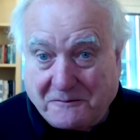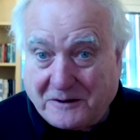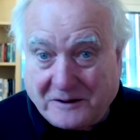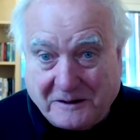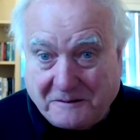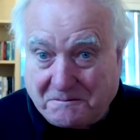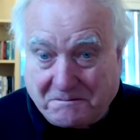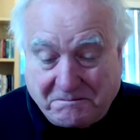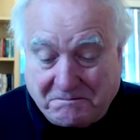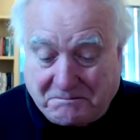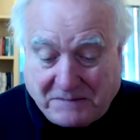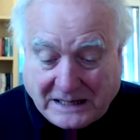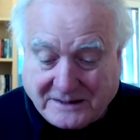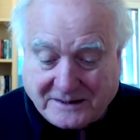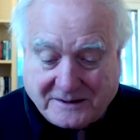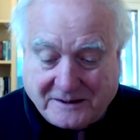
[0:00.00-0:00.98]
were the
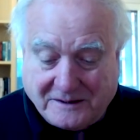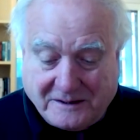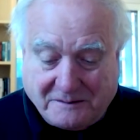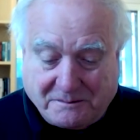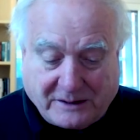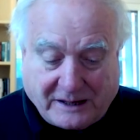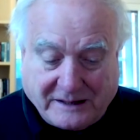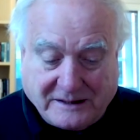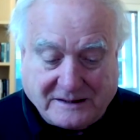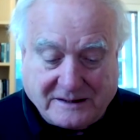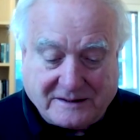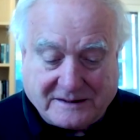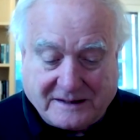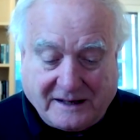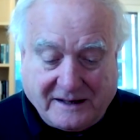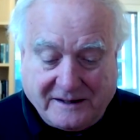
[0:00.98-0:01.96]
best and the
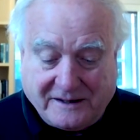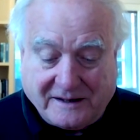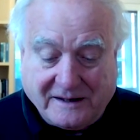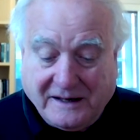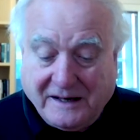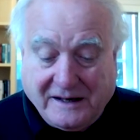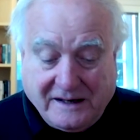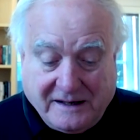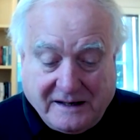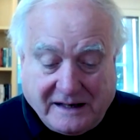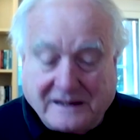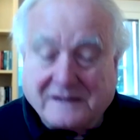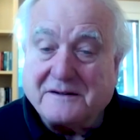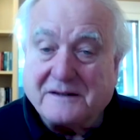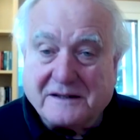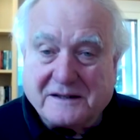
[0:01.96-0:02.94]
brightest either.
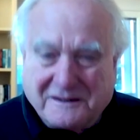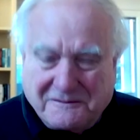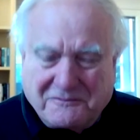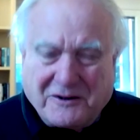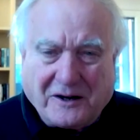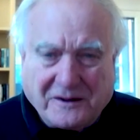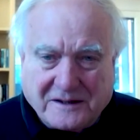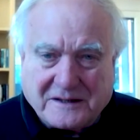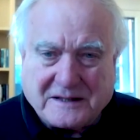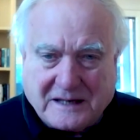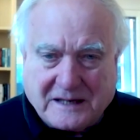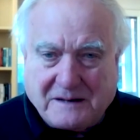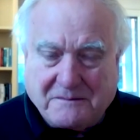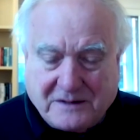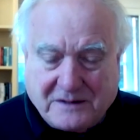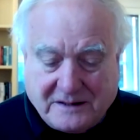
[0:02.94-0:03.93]
It rather
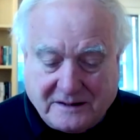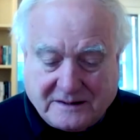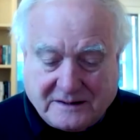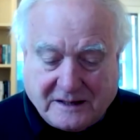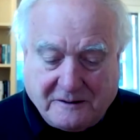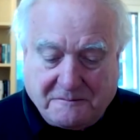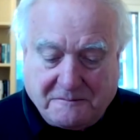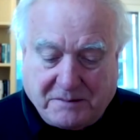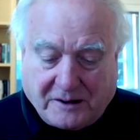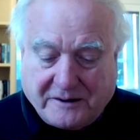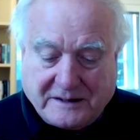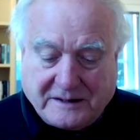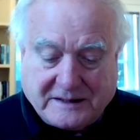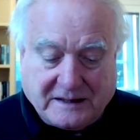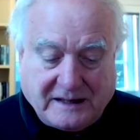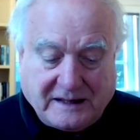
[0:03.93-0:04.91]
seems as though
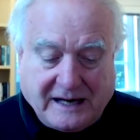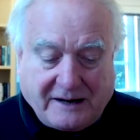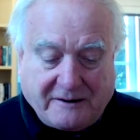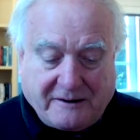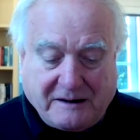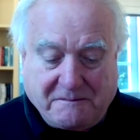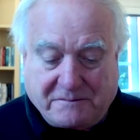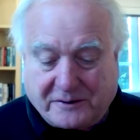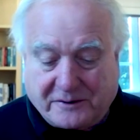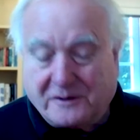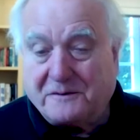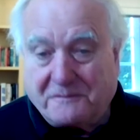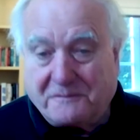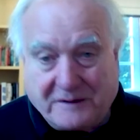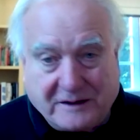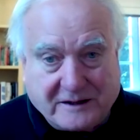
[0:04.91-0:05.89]
Boris and Carrie
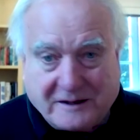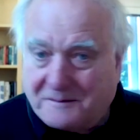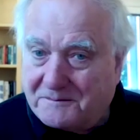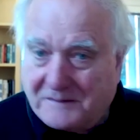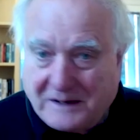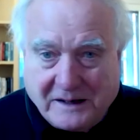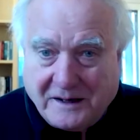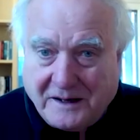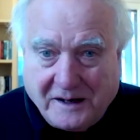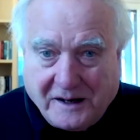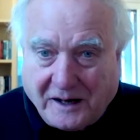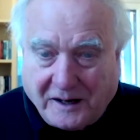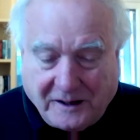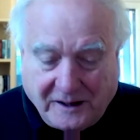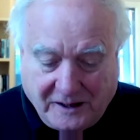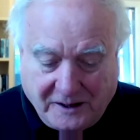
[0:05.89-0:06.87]
brought with them
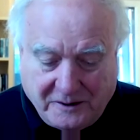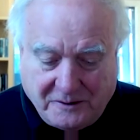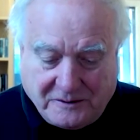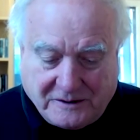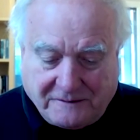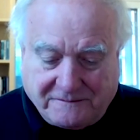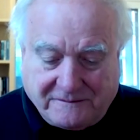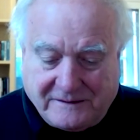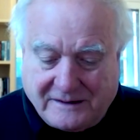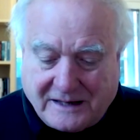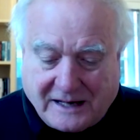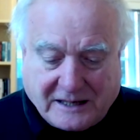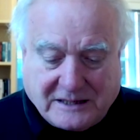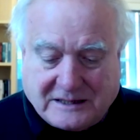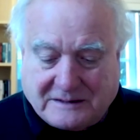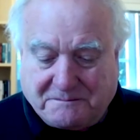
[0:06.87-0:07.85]
a load of
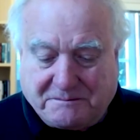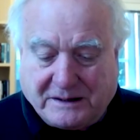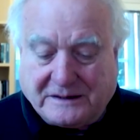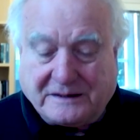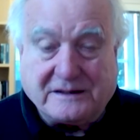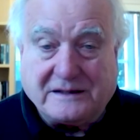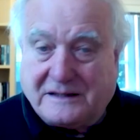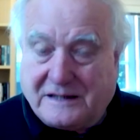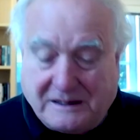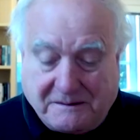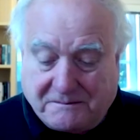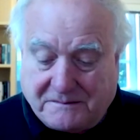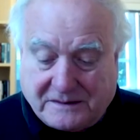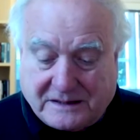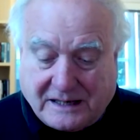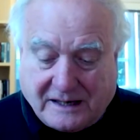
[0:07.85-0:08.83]
nice but
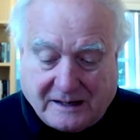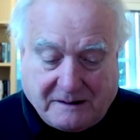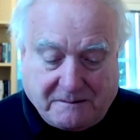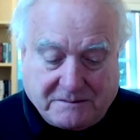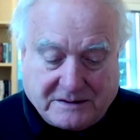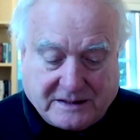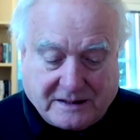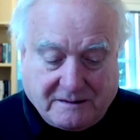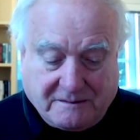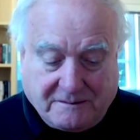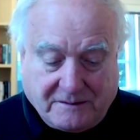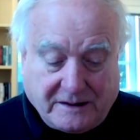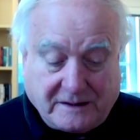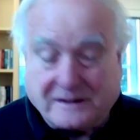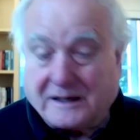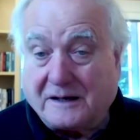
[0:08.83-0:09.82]
dim types
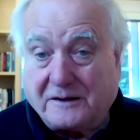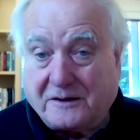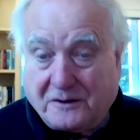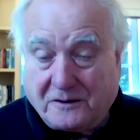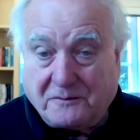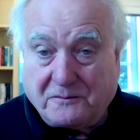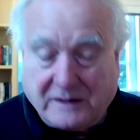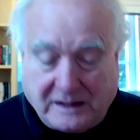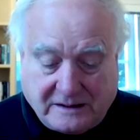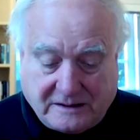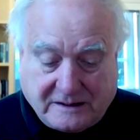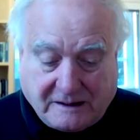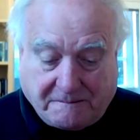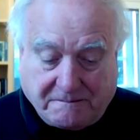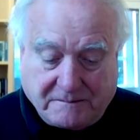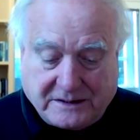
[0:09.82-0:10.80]
that I thought we'd
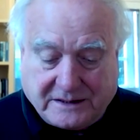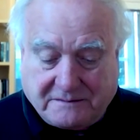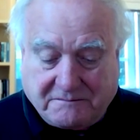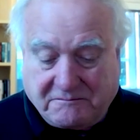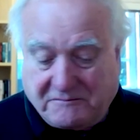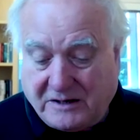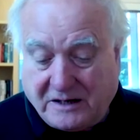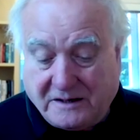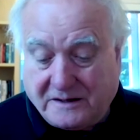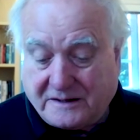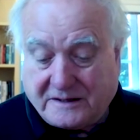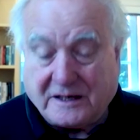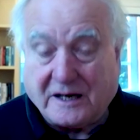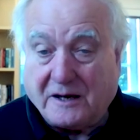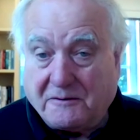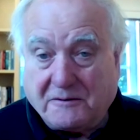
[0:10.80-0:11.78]
dumped years
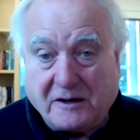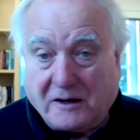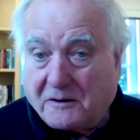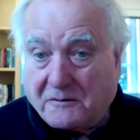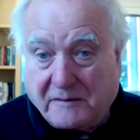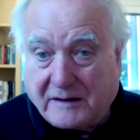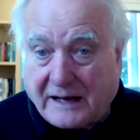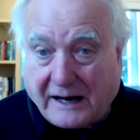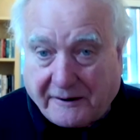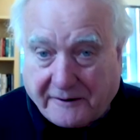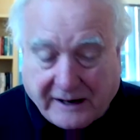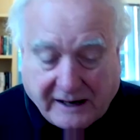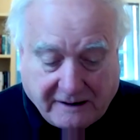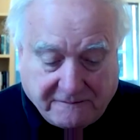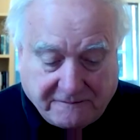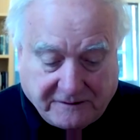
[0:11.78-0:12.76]
ago along with
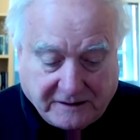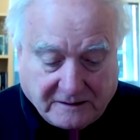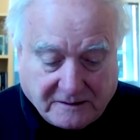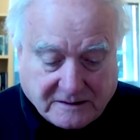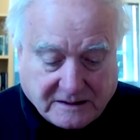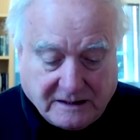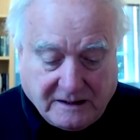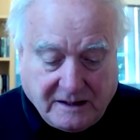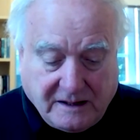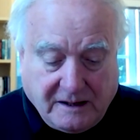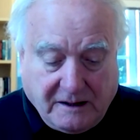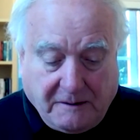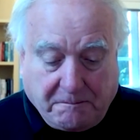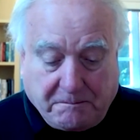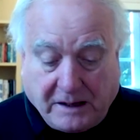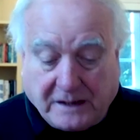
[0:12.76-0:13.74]
Harry Enfield.
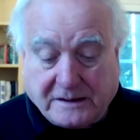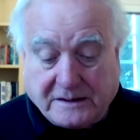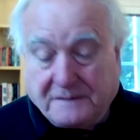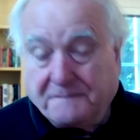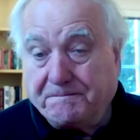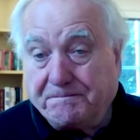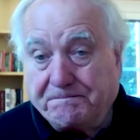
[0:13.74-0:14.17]
But